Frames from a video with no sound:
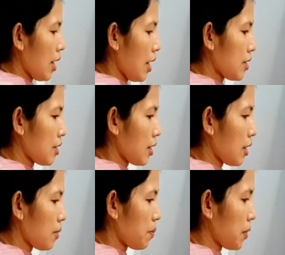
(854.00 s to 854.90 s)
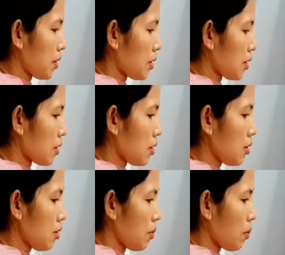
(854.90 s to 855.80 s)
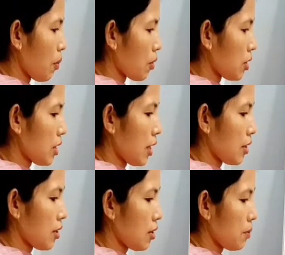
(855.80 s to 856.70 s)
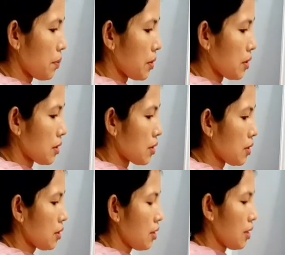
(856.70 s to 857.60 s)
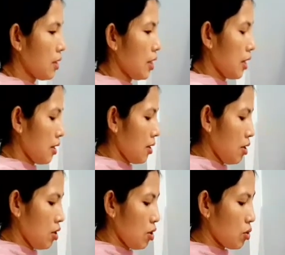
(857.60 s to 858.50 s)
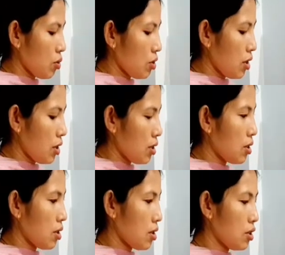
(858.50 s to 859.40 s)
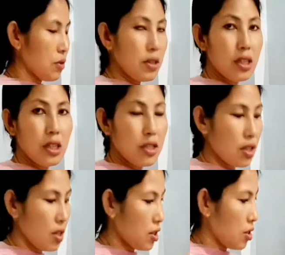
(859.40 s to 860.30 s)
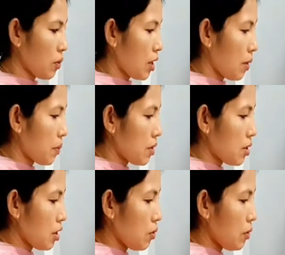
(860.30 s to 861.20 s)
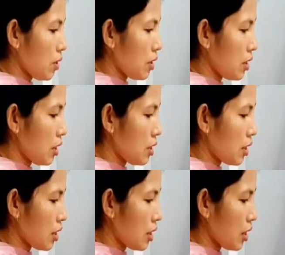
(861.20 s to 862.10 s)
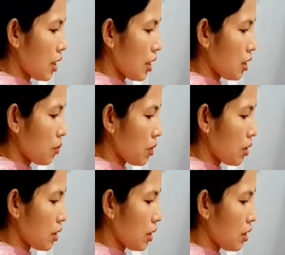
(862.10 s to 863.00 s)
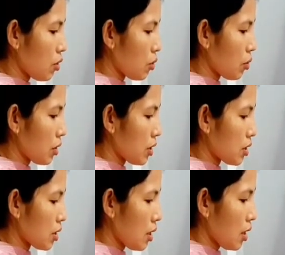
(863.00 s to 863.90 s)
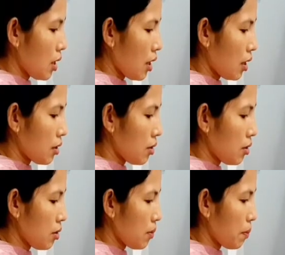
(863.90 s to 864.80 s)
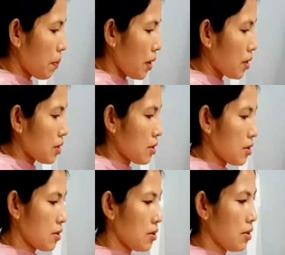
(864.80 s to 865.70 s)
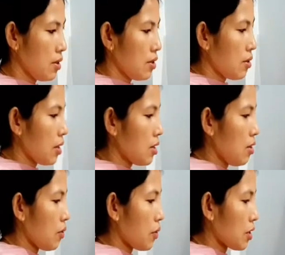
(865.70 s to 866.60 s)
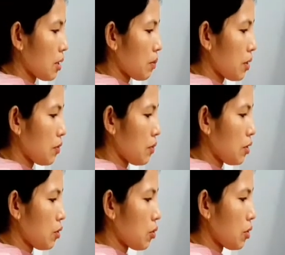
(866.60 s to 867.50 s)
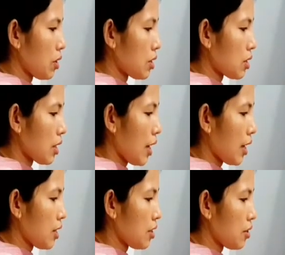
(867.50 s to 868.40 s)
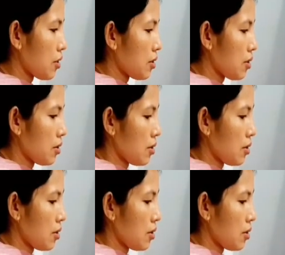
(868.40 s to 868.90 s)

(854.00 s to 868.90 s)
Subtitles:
and second piece is the body, and third piece is the tail. So here during regeneration, what happens? It will regenerate and it will regrow its other parts, right? For example, it will grow its head here